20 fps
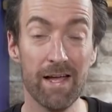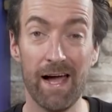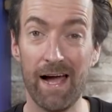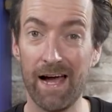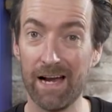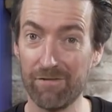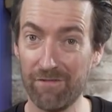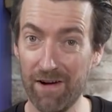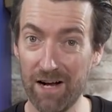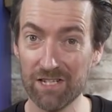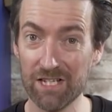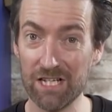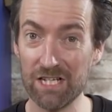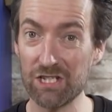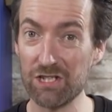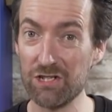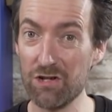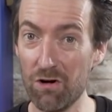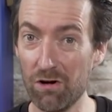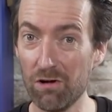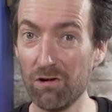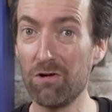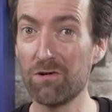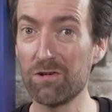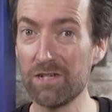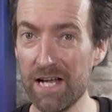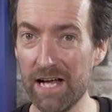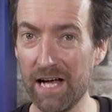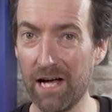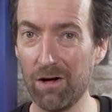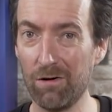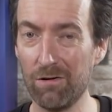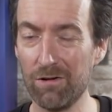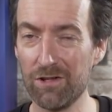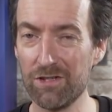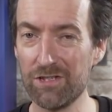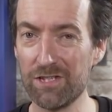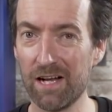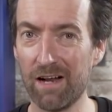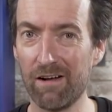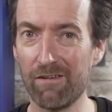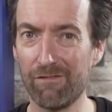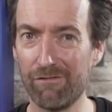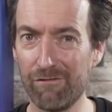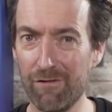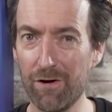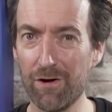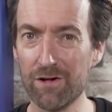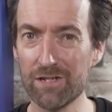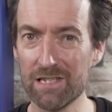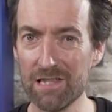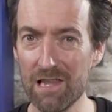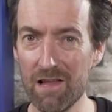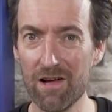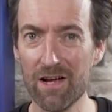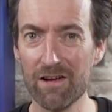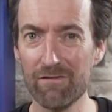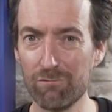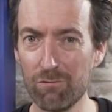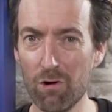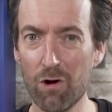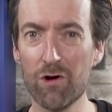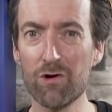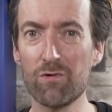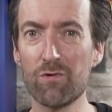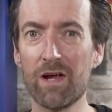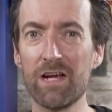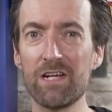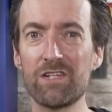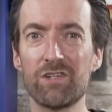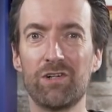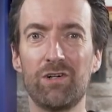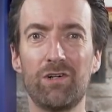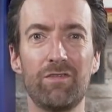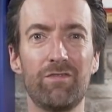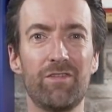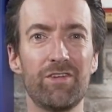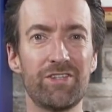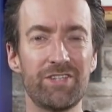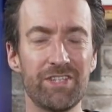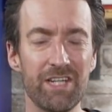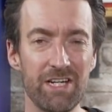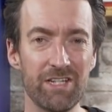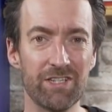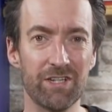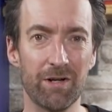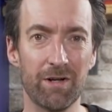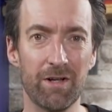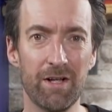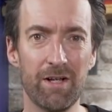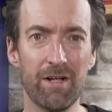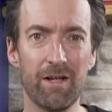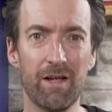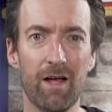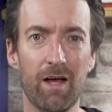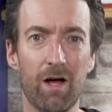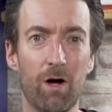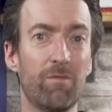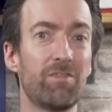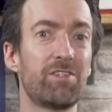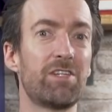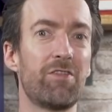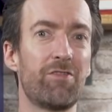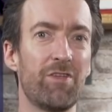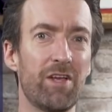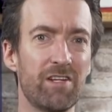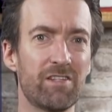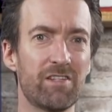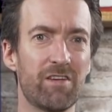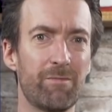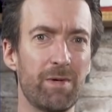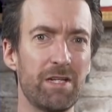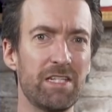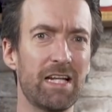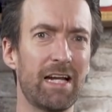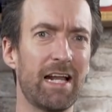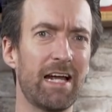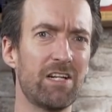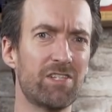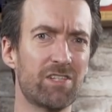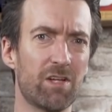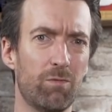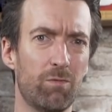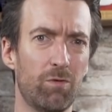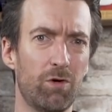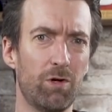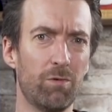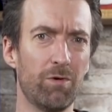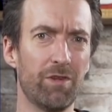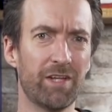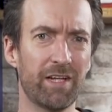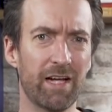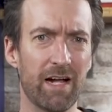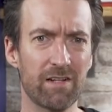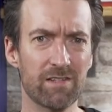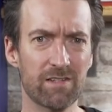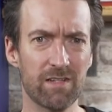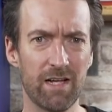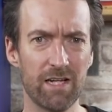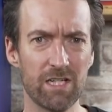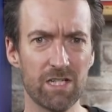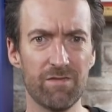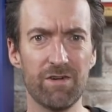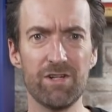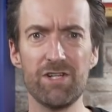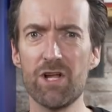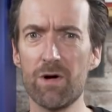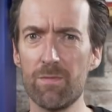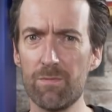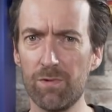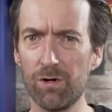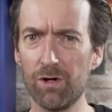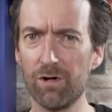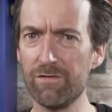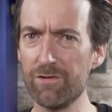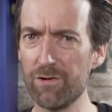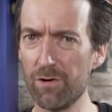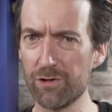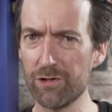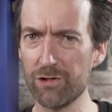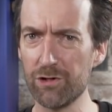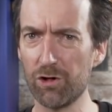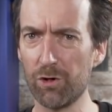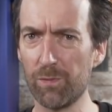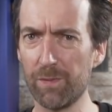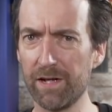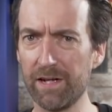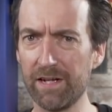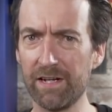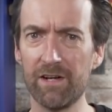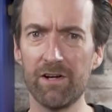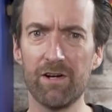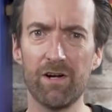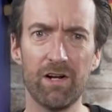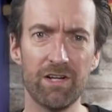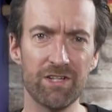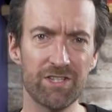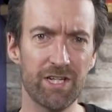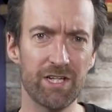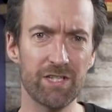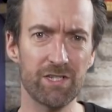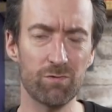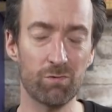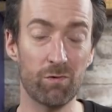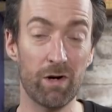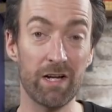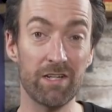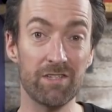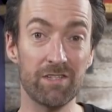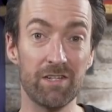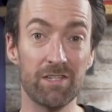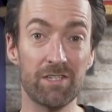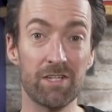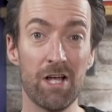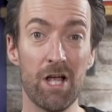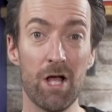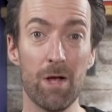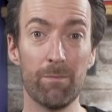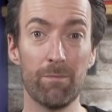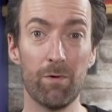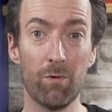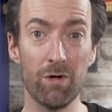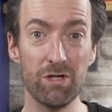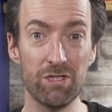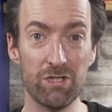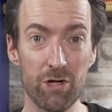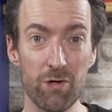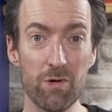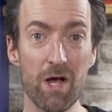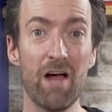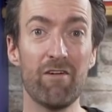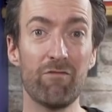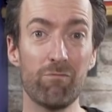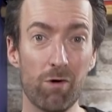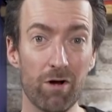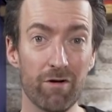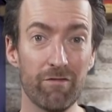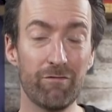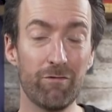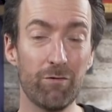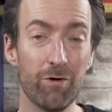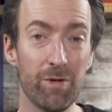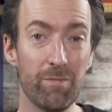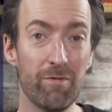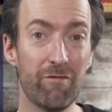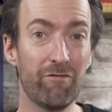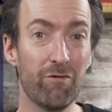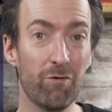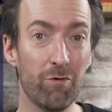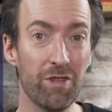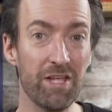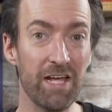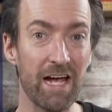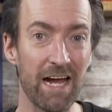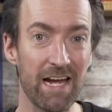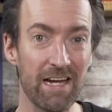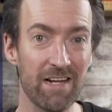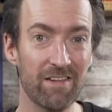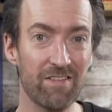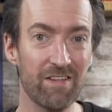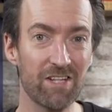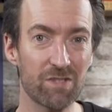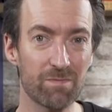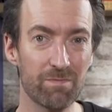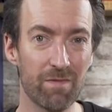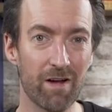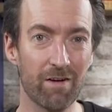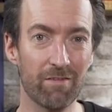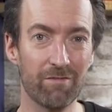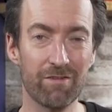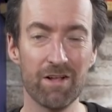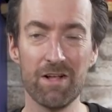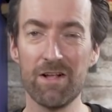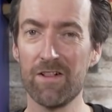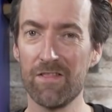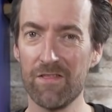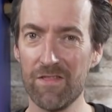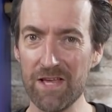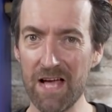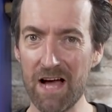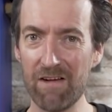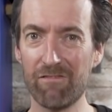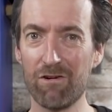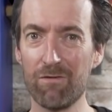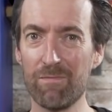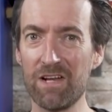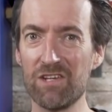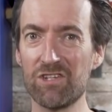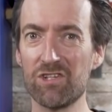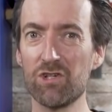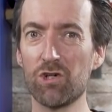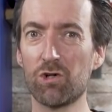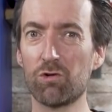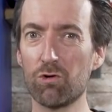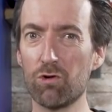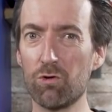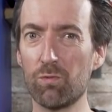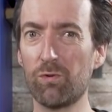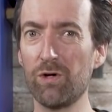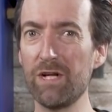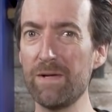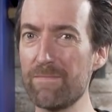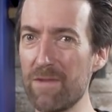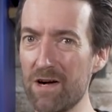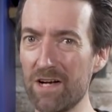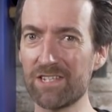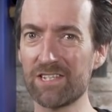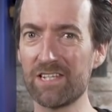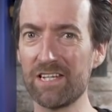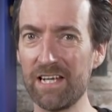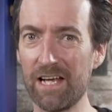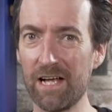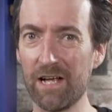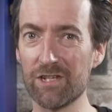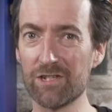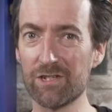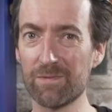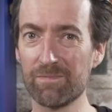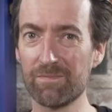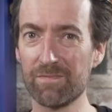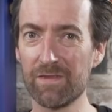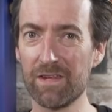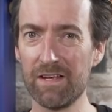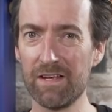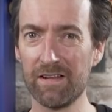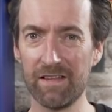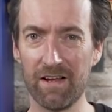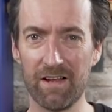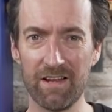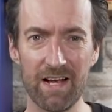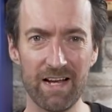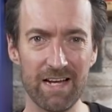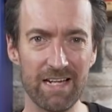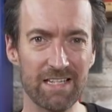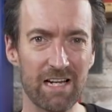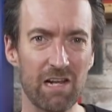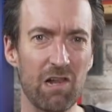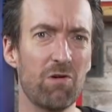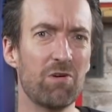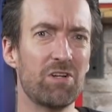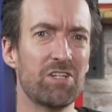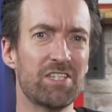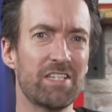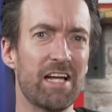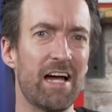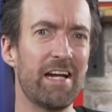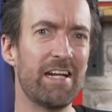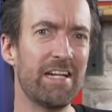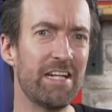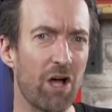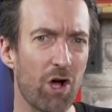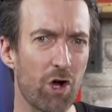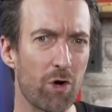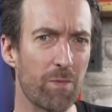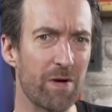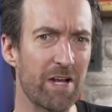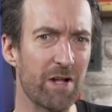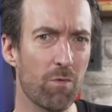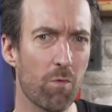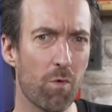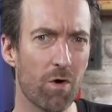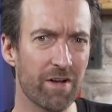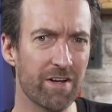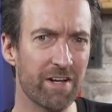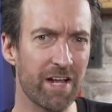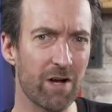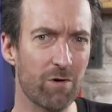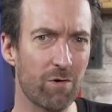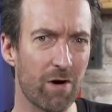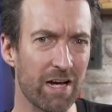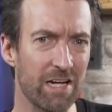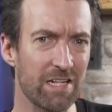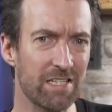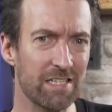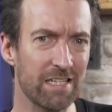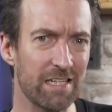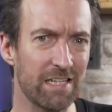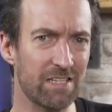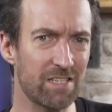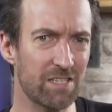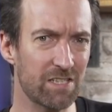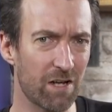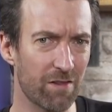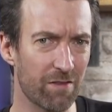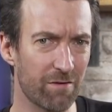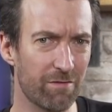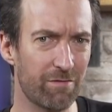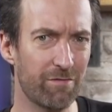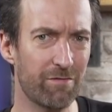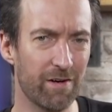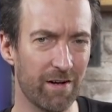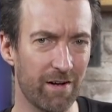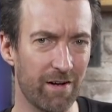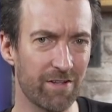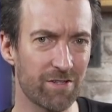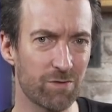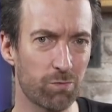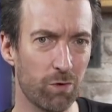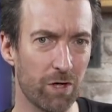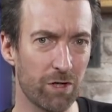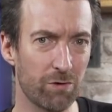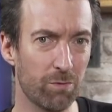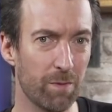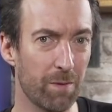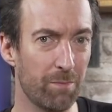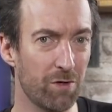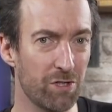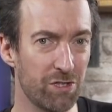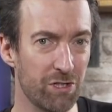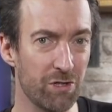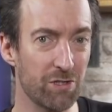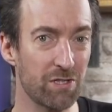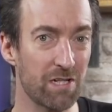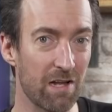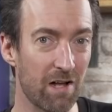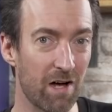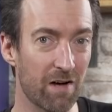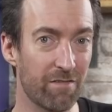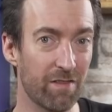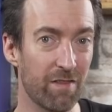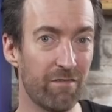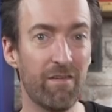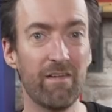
And in fact, it's not long now until our first live road race of the season. Obviously, things have been delayed somewhat with the cancellation of a number of non-European early season races, but we do have one for you before the end of this month, the aforementioned Grand Prix Marseillaise. Now that is a long-standing opening one-day race in southern France, which will be produced live for the